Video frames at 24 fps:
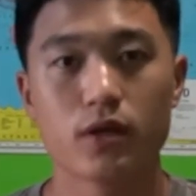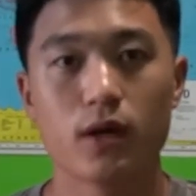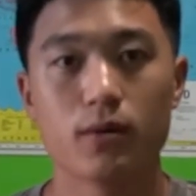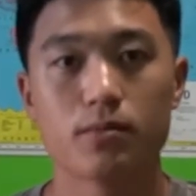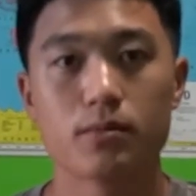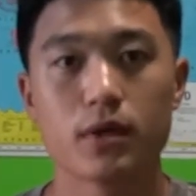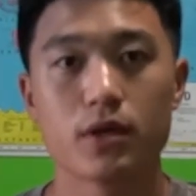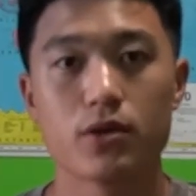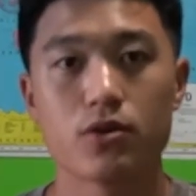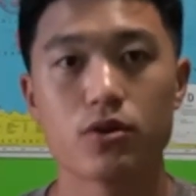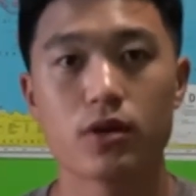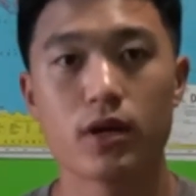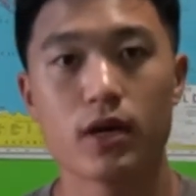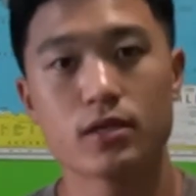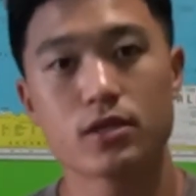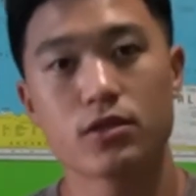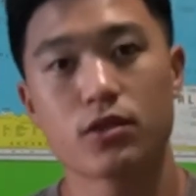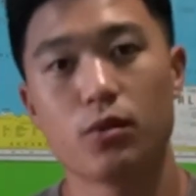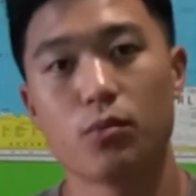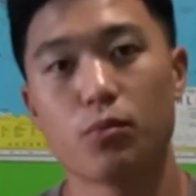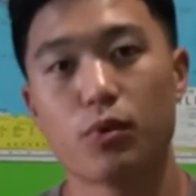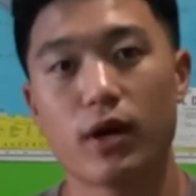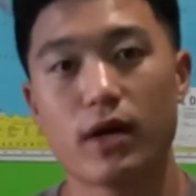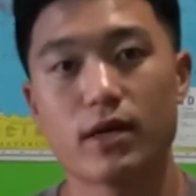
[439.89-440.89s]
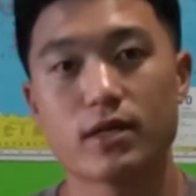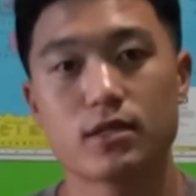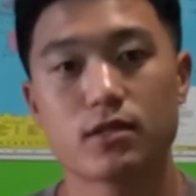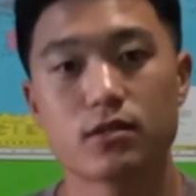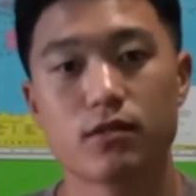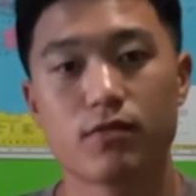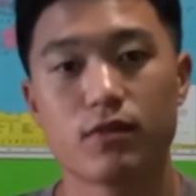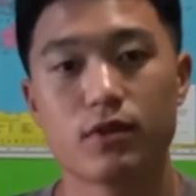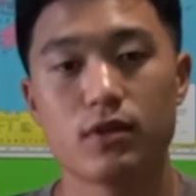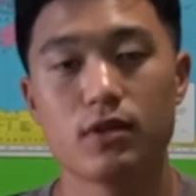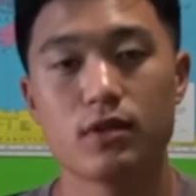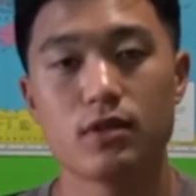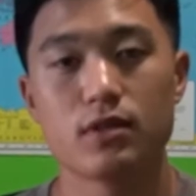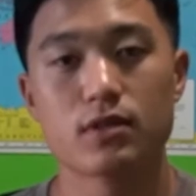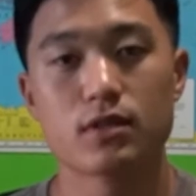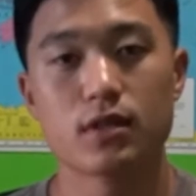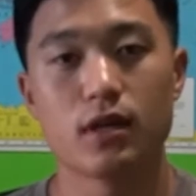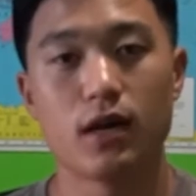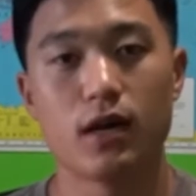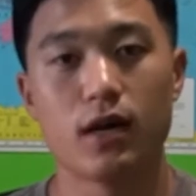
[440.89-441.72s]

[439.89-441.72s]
to update you guys on the prices of these.